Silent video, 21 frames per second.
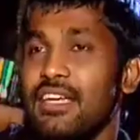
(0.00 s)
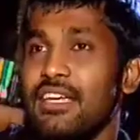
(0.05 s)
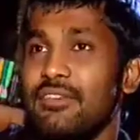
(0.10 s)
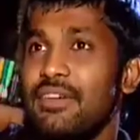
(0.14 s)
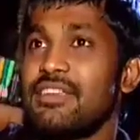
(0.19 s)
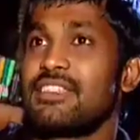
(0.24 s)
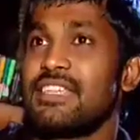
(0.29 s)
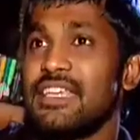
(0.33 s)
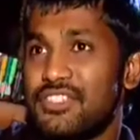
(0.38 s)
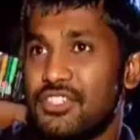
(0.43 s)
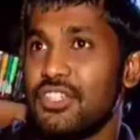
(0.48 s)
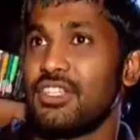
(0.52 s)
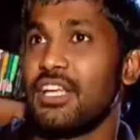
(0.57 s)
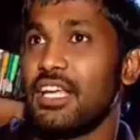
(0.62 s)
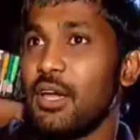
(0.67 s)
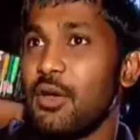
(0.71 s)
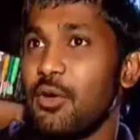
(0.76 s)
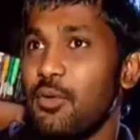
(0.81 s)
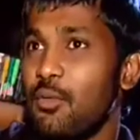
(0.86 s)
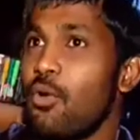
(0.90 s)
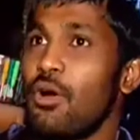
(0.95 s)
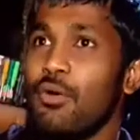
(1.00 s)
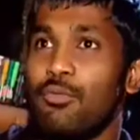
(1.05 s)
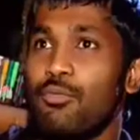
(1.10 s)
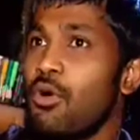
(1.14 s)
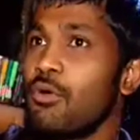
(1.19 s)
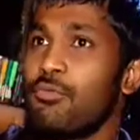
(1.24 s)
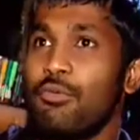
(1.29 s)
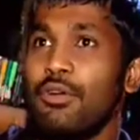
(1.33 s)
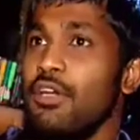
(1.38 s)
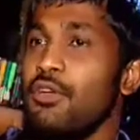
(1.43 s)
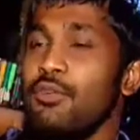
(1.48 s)
If I say Chennai, what,
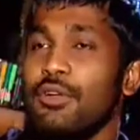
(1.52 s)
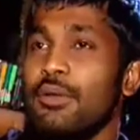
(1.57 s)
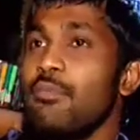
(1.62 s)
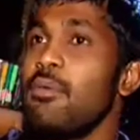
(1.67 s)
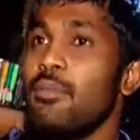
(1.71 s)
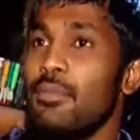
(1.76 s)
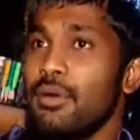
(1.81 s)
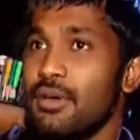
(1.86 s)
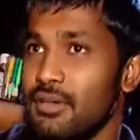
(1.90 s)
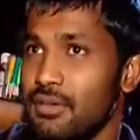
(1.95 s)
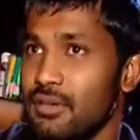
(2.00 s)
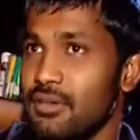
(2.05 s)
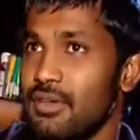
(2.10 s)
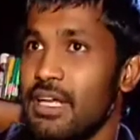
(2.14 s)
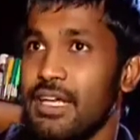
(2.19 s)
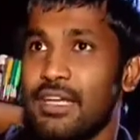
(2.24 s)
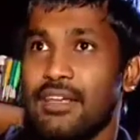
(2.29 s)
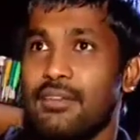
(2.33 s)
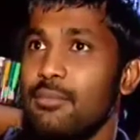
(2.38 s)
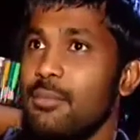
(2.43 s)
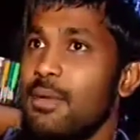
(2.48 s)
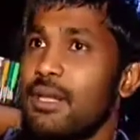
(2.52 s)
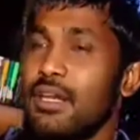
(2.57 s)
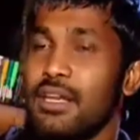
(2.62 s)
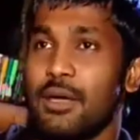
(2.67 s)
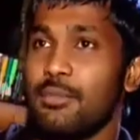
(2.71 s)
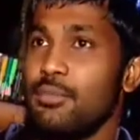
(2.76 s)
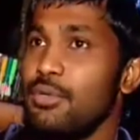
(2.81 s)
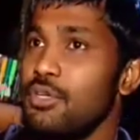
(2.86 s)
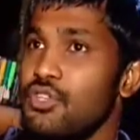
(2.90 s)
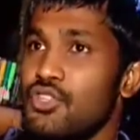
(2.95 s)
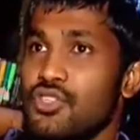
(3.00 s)
what will you remember? Like Marina
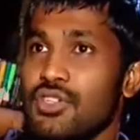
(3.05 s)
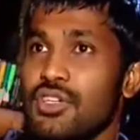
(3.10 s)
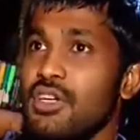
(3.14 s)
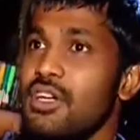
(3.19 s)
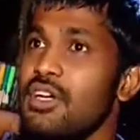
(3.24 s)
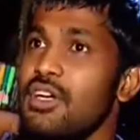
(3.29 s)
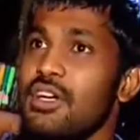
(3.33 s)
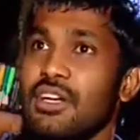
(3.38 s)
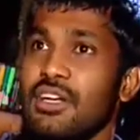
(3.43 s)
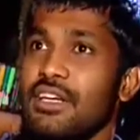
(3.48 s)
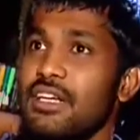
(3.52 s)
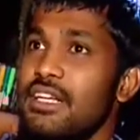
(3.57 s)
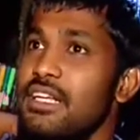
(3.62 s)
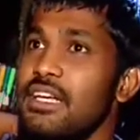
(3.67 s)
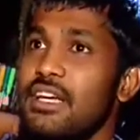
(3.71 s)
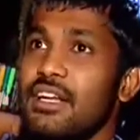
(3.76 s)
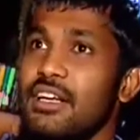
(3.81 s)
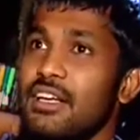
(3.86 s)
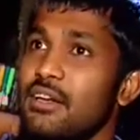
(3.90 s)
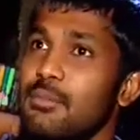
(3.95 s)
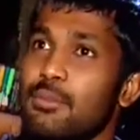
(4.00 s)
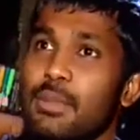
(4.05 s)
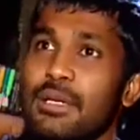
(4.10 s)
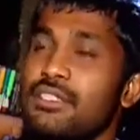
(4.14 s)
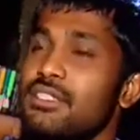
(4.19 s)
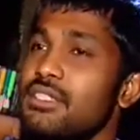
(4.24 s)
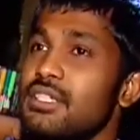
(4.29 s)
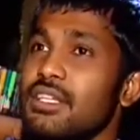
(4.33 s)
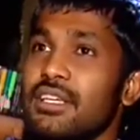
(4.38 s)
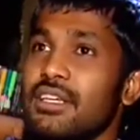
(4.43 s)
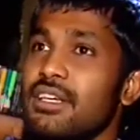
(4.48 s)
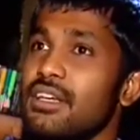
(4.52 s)
Beach, Tikada,
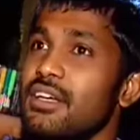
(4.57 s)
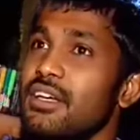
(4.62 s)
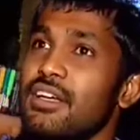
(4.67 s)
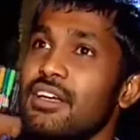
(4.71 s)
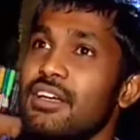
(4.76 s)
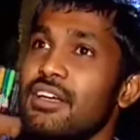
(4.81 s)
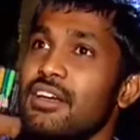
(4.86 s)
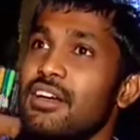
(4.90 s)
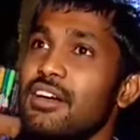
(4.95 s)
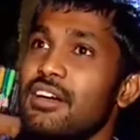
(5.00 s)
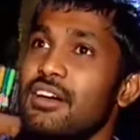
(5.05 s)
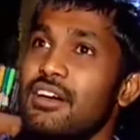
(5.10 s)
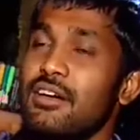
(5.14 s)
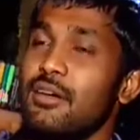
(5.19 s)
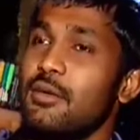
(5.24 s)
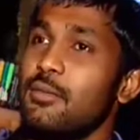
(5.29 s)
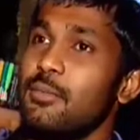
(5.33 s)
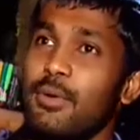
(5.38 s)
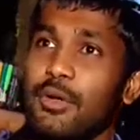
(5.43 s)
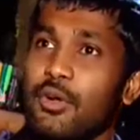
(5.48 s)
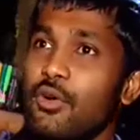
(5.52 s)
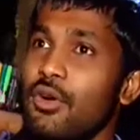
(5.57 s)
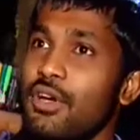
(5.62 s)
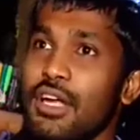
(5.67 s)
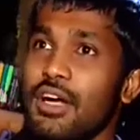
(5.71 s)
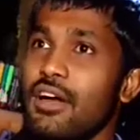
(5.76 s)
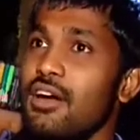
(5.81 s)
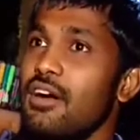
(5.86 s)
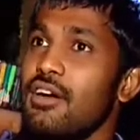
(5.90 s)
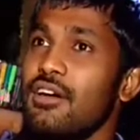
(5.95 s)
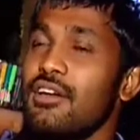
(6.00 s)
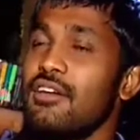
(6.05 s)
Bajji, uh,
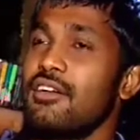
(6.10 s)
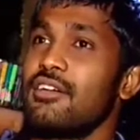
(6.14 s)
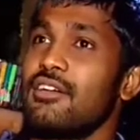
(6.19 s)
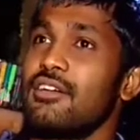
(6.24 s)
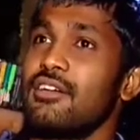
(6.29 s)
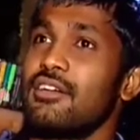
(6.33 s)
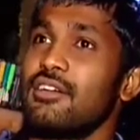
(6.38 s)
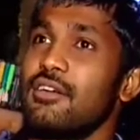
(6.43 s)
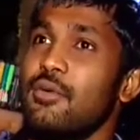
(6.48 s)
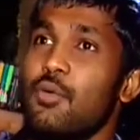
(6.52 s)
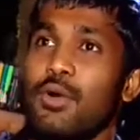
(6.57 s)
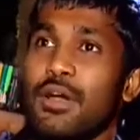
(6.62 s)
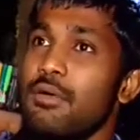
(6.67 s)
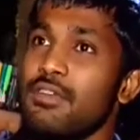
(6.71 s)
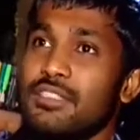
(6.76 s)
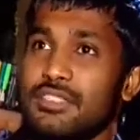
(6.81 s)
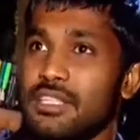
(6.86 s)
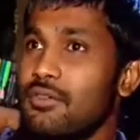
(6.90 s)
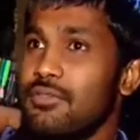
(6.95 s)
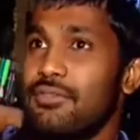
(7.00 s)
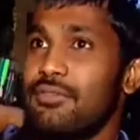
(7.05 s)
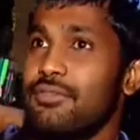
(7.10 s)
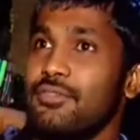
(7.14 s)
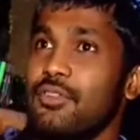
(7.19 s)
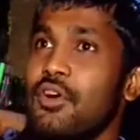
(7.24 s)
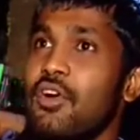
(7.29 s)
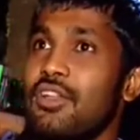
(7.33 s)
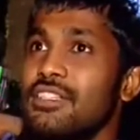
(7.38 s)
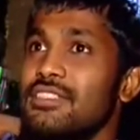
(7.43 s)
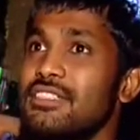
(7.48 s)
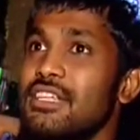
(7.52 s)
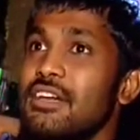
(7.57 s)
Baroda, uh, whatever stuff,
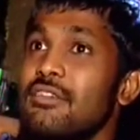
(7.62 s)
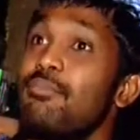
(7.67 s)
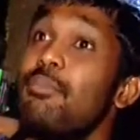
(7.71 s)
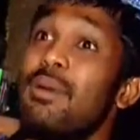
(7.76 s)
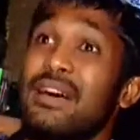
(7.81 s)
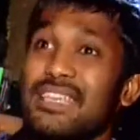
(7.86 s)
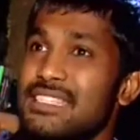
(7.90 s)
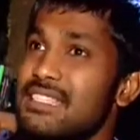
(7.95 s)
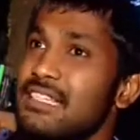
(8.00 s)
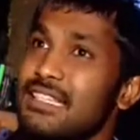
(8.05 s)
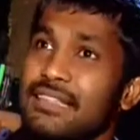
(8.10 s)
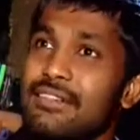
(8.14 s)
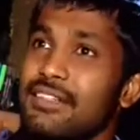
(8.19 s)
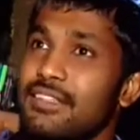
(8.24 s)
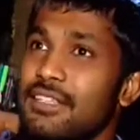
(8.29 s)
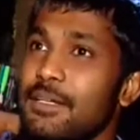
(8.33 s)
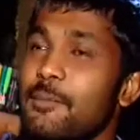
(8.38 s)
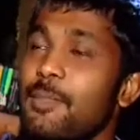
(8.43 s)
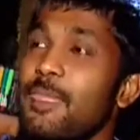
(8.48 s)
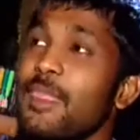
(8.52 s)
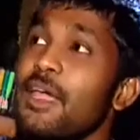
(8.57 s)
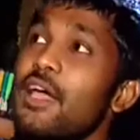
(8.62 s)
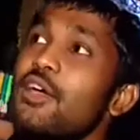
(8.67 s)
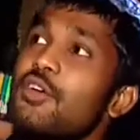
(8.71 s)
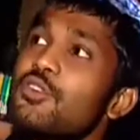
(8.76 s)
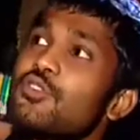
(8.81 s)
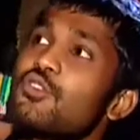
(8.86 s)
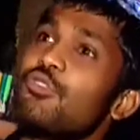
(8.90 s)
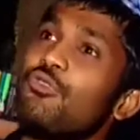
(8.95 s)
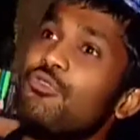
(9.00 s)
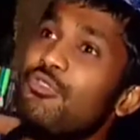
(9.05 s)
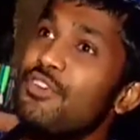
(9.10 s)
all this stuff, bus and everything.
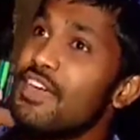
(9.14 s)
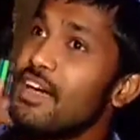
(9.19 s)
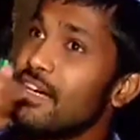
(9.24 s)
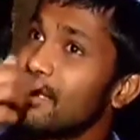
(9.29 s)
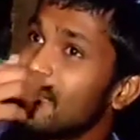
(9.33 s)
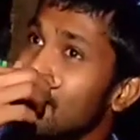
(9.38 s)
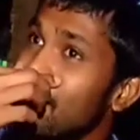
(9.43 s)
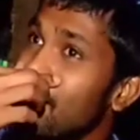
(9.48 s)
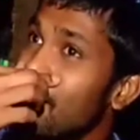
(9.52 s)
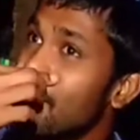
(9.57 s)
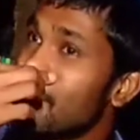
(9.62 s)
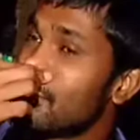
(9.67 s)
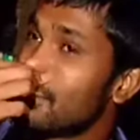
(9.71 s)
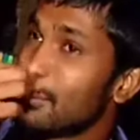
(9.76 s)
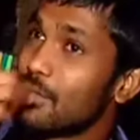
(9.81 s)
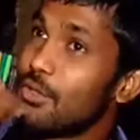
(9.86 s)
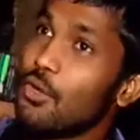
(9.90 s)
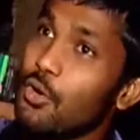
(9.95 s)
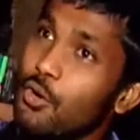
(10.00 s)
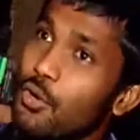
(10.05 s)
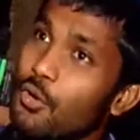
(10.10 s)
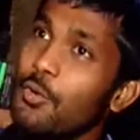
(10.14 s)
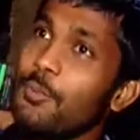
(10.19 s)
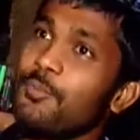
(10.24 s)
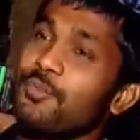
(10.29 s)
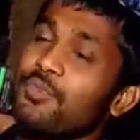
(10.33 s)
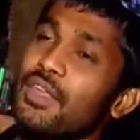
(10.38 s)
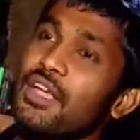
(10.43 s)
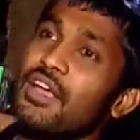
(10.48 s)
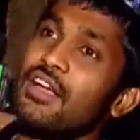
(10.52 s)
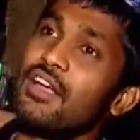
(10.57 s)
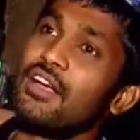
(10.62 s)
So we are supposed to go
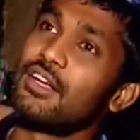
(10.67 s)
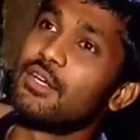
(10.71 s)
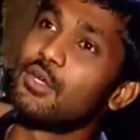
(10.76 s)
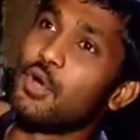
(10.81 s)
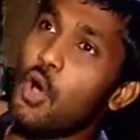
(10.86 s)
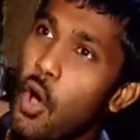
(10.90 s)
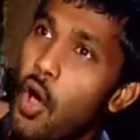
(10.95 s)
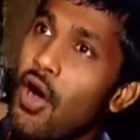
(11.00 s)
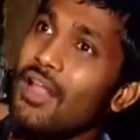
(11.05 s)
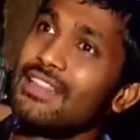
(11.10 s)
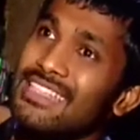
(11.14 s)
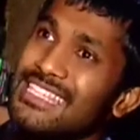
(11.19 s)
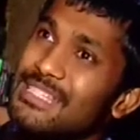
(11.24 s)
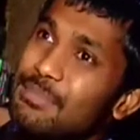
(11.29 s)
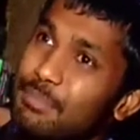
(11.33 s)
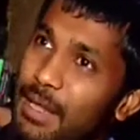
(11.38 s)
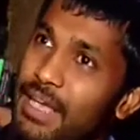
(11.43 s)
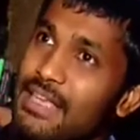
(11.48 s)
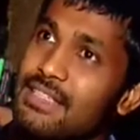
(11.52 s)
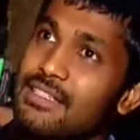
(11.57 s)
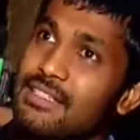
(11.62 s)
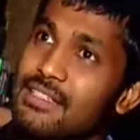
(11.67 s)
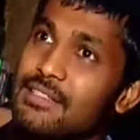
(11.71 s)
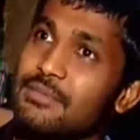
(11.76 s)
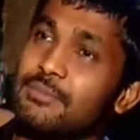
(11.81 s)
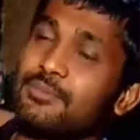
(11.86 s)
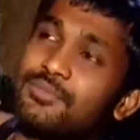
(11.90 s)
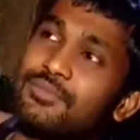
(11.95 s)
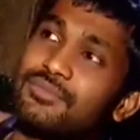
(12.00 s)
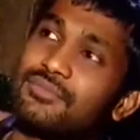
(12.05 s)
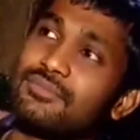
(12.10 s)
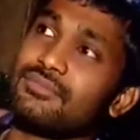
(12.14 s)
to all these places
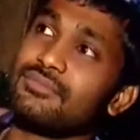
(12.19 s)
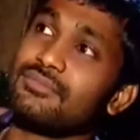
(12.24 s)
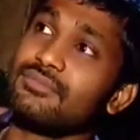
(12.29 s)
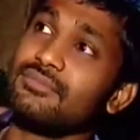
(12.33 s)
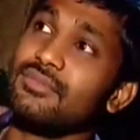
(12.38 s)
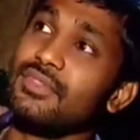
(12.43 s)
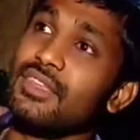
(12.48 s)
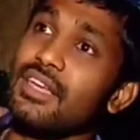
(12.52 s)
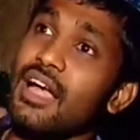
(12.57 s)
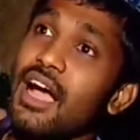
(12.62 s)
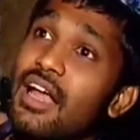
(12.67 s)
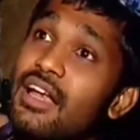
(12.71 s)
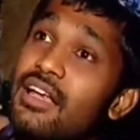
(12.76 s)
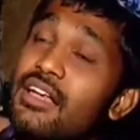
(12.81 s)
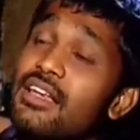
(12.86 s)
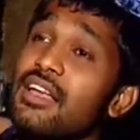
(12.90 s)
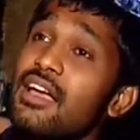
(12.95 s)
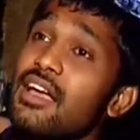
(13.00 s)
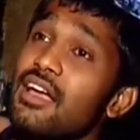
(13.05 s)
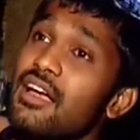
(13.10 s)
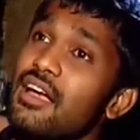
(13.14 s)
and